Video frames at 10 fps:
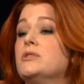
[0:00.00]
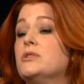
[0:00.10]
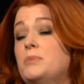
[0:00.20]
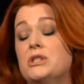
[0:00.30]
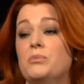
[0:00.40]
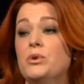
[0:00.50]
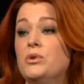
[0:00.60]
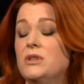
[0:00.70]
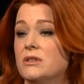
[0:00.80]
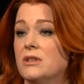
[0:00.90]
is to be
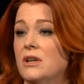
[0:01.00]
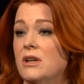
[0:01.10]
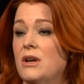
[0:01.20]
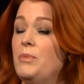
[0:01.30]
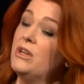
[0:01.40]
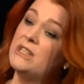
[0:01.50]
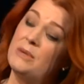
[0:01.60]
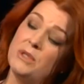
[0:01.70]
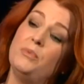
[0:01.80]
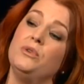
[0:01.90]
supported,
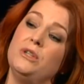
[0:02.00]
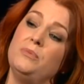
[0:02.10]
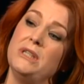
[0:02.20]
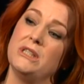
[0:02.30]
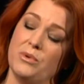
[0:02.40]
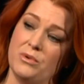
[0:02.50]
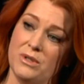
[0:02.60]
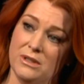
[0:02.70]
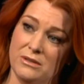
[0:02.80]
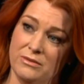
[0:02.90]
because I'm supposed to be
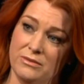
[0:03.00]
supported.